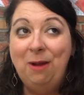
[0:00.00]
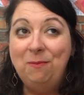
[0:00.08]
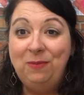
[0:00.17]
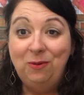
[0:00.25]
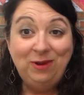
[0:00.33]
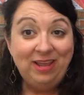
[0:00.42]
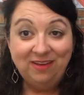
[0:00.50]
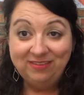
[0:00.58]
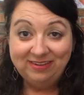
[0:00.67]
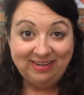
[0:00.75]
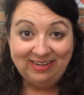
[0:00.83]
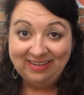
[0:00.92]
but we
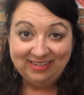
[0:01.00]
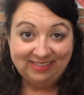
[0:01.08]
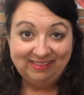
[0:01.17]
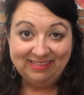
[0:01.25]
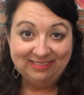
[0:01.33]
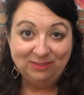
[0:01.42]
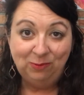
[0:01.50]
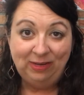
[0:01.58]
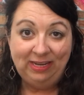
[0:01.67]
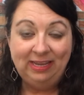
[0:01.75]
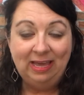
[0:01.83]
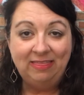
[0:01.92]
haven't needed it this
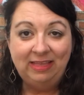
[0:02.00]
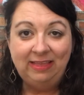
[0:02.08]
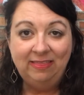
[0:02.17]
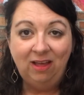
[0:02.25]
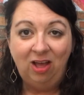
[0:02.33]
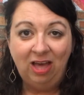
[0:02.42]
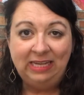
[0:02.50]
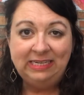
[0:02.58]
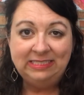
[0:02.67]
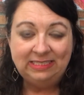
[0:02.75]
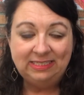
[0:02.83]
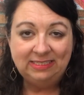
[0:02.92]
week. I think the
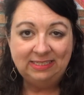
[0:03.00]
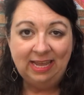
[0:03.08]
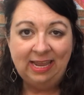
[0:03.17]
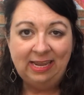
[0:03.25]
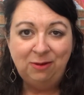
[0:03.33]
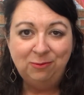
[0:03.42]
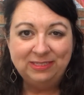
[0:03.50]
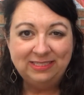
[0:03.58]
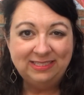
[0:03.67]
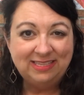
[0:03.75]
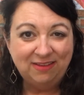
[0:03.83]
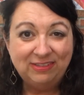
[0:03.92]
hottest day was
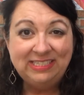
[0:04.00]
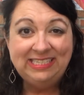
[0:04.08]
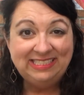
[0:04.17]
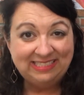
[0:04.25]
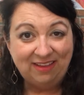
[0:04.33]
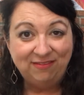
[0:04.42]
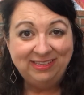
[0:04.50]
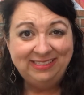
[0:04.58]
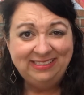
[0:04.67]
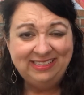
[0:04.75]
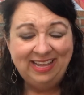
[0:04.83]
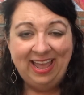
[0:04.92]

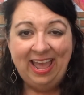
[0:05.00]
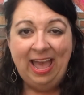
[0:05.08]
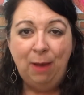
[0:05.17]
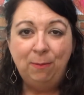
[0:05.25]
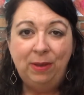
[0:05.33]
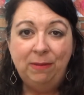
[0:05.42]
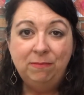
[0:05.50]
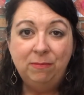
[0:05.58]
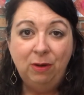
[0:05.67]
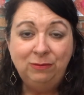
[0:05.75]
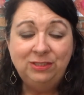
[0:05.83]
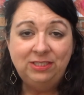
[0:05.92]
77, but
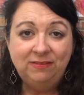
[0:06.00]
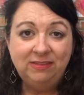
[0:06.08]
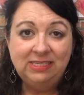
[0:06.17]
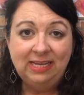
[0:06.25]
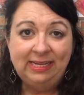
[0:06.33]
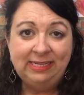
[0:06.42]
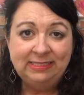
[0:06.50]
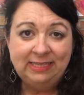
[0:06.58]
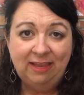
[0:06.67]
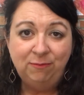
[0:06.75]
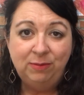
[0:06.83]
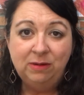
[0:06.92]
most of the days
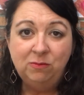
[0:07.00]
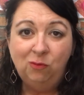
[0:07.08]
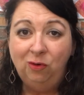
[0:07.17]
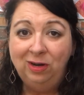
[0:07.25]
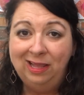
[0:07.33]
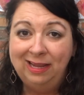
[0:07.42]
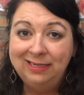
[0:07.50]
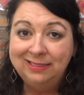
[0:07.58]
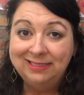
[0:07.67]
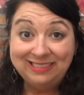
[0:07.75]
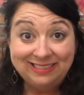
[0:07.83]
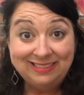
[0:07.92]
have been more like
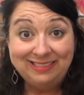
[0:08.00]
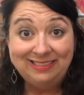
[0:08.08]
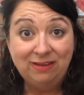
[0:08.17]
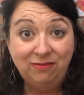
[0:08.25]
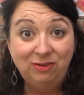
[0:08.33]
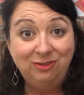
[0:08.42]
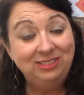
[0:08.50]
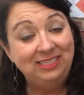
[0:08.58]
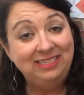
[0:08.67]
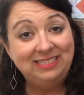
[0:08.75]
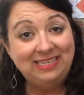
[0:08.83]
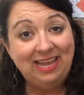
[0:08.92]
67 or
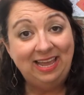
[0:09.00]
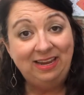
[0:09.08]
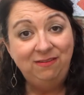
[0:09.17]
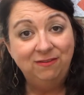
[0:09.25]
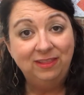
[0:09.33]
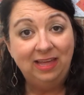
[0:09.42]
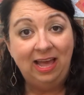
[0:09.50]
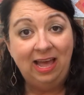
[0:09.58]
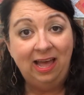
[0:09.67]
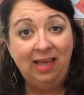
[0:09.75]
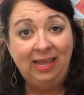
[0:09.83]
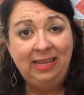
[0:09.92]
68 for the
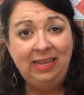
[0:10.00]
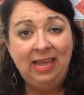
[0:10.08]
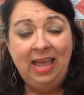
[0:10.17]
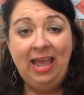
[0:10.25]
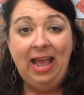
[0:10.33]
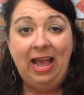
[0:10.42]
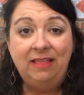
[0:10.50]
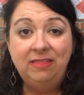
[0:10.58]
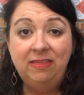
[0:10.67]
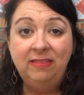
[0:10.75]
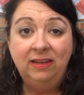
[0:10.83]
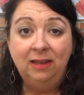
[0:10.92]
high, and
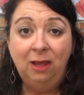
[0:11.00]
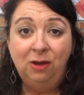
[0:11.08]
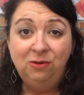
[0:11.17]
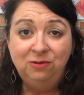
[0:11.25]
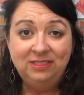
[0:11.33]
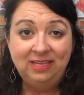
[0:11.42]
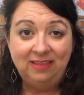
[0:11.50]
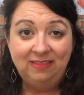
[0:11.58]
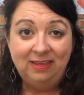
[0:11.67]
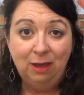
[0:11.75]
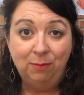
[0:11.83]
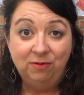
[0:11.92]
then the lows in
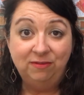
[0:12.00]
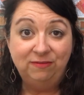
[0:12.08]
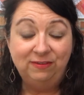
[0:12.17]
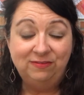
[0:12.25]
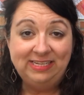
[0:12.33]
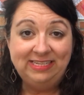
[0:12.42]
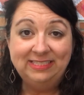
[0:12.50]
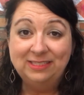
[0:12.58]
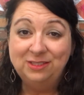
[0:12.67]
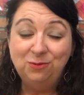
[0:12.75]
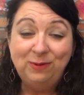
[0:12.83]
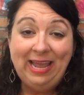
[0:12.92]
the upper 50s.
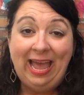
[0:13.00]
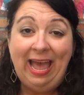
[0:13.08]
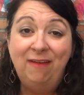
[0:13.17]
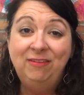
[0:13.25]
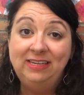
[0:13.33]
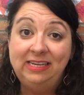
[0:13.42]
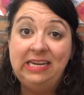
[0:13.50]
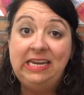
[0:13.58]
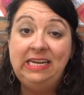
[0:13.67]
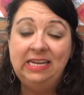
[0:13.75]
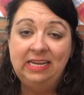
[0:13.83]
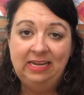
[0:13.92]
So we haven't
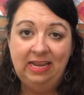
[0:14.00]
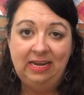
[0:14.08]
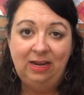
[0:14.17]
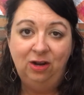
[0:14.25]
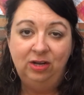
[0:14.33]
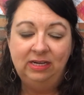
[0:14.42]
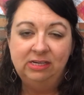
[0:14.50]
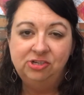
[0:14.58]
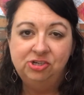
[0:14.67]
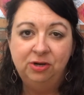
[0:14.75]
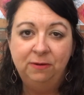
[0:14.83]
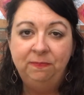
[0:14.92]
needed an air
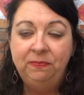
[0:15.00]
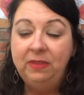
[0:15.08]
conditioner.